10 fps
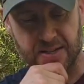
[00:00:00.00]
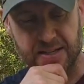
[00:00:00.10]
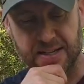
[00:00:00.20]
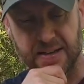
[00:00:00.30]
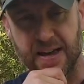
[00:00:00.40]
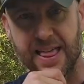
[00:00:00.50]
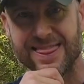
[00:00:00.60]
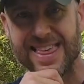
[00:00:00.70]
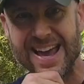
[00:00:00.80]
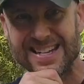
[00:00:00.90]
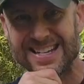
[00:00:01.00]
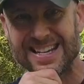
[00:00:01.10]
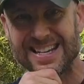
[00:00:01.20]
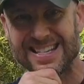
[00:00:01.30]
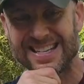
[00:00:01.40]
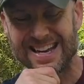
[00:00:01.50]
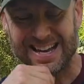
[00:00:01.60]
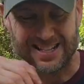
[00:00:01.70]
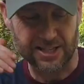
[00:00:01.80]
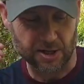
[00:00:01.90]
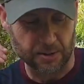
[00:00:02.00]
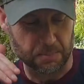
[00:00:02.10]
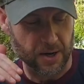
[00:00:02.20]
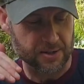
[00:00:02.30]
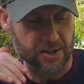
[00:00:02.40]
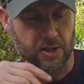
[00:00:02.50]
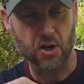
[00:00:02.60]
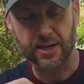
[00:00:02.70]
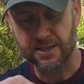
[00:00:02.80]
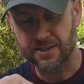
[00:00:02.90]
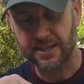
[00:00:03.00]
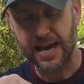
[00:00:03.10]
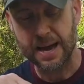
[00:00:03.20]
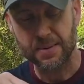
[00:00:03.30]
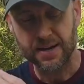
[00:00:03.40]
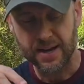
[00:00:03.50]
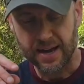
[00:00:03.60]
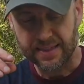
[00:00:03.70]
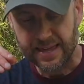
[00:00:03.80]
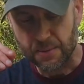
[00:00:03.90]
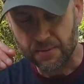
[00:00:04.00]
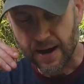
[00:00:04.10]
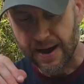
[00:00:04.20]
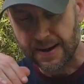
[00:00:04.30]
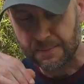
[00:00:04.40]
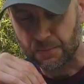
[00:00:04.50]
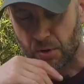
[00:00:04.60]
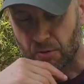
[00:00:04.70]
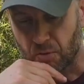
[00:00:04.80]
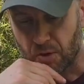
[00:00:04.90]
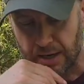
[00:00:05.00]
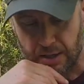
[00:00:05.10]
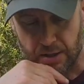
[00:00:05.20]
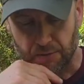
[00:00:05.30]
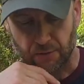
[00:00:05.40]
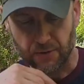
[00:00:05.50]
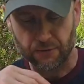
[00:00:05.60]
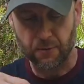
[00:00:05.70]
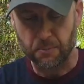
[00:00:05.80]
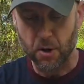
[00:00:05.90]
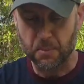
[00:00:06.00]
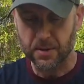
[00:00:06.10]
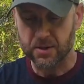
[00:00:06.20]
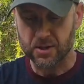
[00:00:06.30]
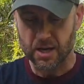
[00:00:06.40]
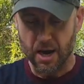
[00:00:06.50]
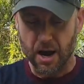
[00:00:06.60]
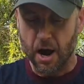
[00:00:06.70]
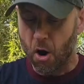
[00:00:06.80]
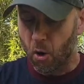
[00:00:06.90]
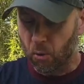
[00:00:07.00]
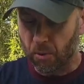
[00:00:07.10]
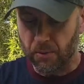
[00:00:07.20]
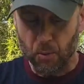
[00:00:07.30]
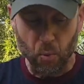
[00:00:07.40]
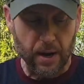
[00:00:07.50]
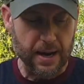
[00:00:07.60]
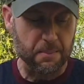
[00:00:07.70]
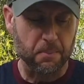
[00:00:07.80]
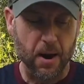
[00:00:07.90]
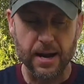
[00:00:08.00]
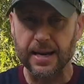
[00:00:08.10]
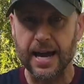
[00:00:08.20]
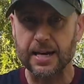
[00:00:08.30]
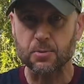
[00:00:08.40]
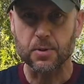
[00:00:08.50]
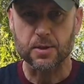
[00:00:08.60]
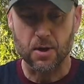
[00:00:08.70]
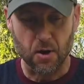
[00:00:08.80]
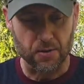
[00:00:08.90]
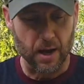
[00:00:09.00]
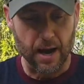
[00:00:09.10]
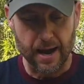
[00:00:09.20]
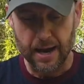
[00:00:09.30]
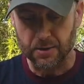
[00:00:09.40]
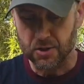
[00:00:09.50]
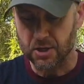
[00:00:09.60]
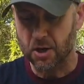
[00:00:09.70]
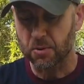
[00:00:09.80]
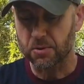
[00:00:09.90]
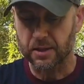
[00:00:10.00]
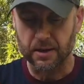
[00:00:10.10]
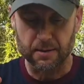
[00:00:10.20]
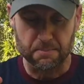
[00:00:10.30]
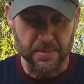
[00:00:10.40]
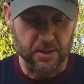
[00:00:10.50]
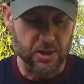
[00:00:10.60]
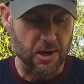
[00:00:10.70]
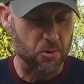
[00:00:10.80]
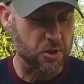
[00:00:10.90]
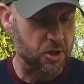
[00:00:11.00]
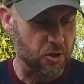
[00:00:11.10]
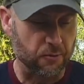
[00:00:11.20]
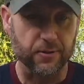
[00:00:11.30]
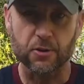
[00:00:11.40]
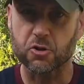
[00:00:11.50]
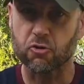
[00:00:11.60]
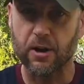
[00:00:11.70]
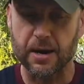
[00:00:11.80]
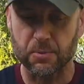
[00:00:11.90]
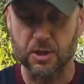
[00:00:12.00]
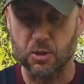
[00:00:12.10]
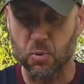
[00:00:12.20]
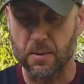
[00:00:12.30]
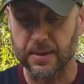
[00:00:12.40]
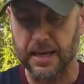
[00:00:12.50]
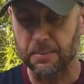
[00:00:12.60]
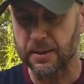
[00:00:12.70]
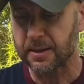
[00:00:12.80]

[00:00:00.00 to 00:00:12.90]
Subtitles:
I need it. And that is it. So goodbye to the Nike Zagama. They were really good, fit for purpose. All of the wear by and large was on the outsole. The midsole still feels great, which is why I'm keeping